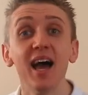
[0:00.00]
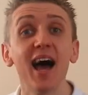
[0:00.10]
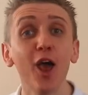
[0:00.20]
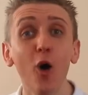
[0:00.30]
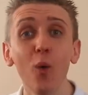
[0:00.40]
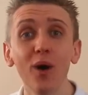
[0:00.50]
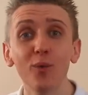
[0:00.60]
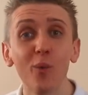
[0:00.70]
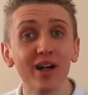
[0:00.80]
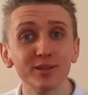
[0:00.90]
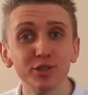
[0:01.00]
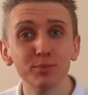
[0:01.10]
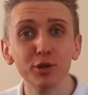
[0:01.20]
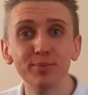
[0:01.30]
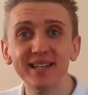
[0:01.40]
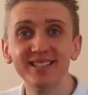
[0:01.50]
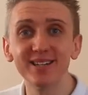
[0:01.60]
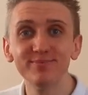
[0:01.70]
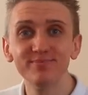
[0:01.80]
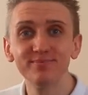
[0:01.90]
Hello, welcome to Blue
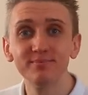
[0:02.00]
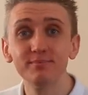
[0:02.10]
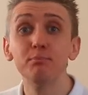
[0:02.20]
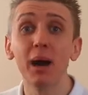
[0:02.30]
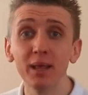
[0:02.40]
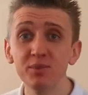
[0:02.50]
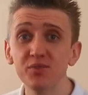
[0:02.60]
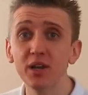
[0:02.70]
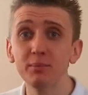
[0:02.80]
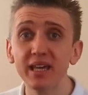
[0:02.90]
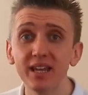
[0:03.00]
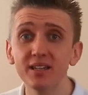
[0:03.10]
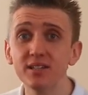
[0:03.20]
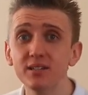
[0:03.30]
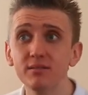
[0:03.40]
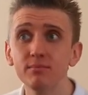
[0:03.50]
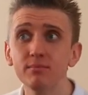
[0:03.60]
Peter. My name's Philip McGuinness.